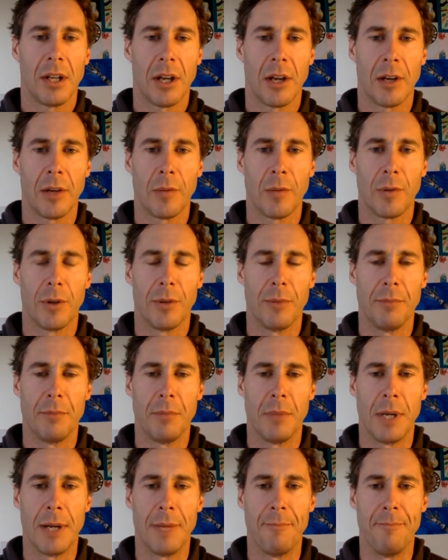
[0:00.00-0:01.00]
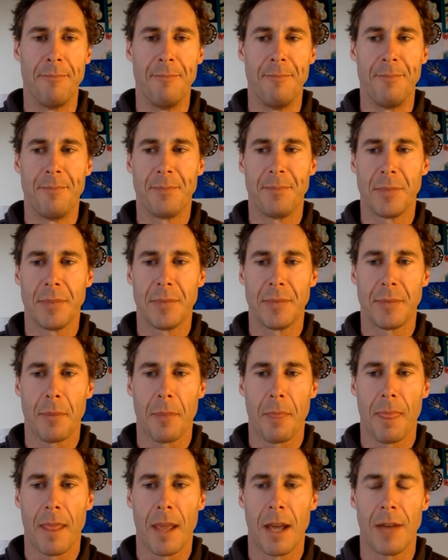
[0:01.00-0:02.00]
from
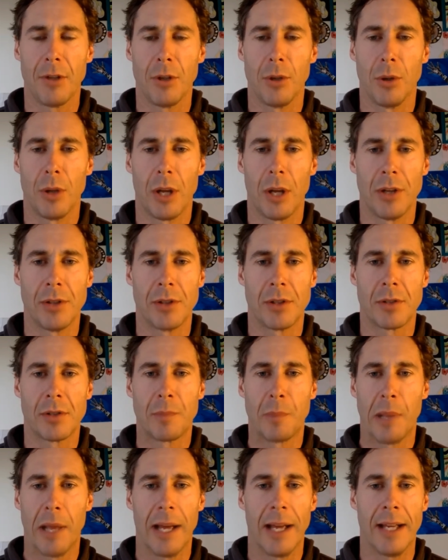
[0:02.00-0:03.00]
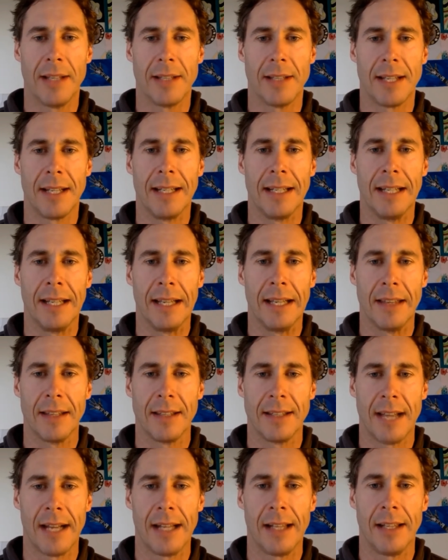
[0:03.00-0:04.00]
having all those players getting together
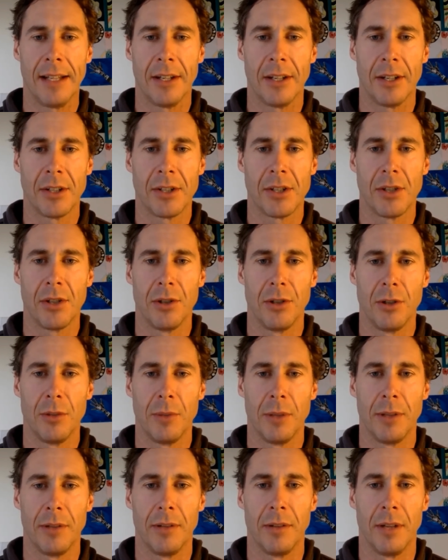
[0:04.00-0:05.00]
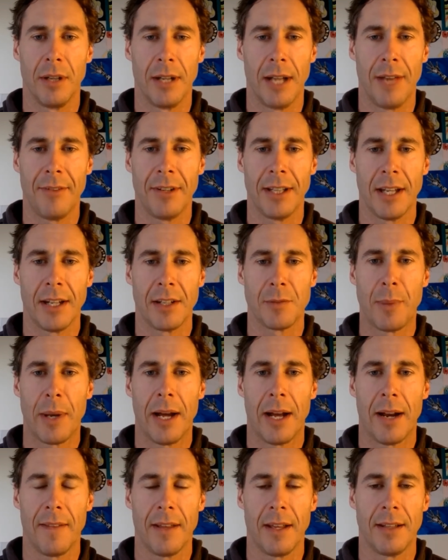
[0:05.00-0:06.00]
daily, I assume, and having that as
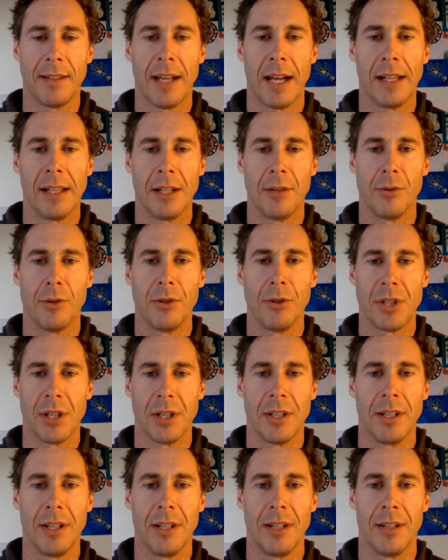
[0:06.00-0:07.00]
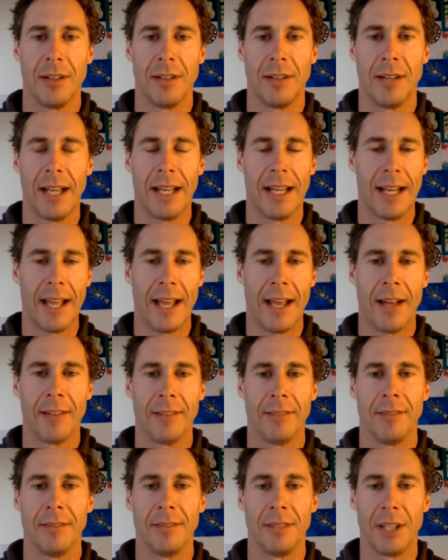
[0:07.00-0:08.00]
part of their daily routine and hanging out
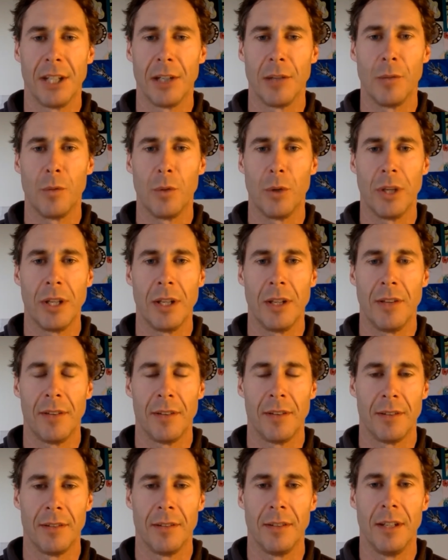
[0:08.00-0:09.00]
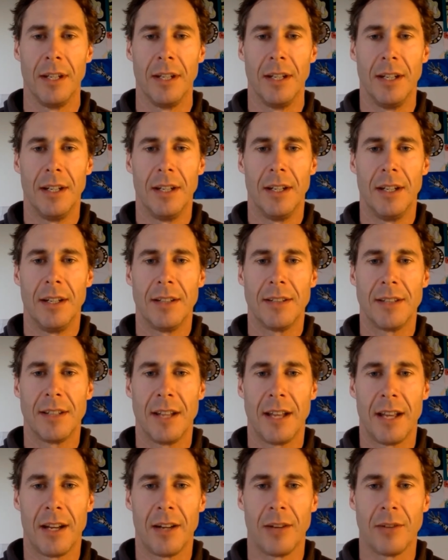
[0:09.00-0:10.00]
and kicking footies, and to
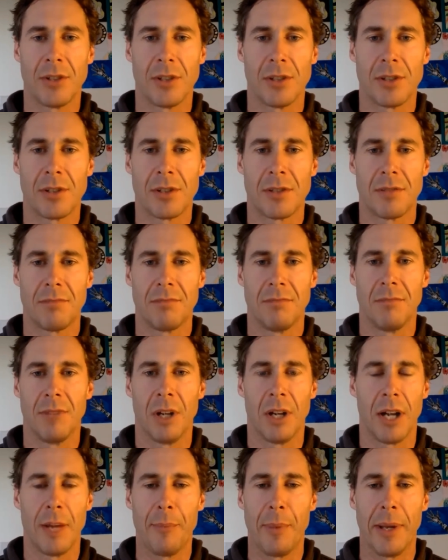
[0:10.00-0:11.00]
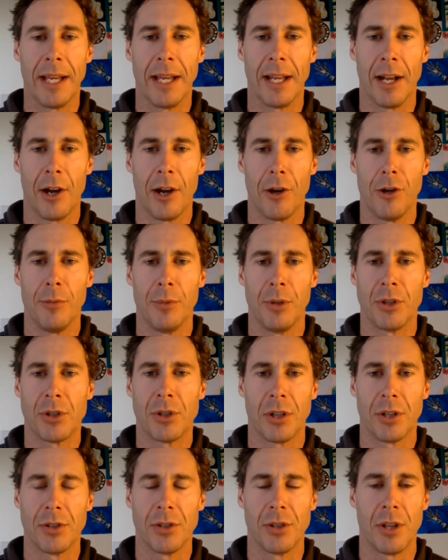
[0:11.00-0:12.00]
now just, I don't know, being at home and
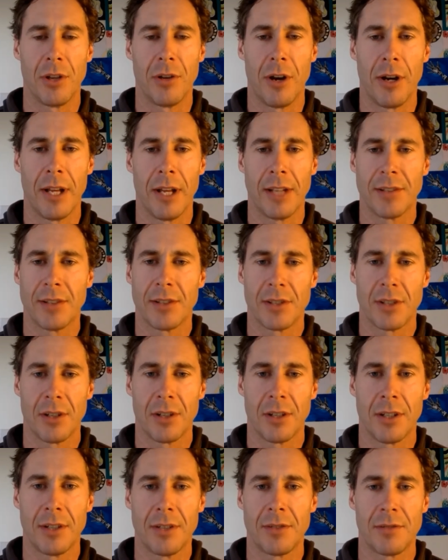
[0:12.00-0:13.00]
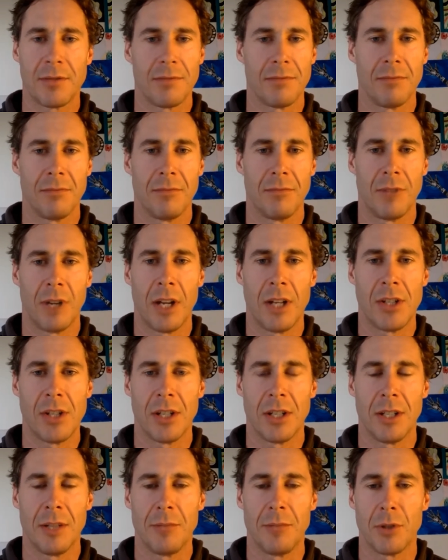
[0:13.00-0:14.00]
trying to do their own exercise
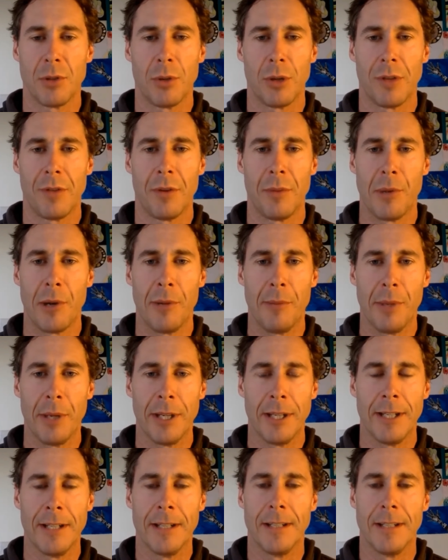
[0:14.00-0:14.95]
regimes or whatever it might be.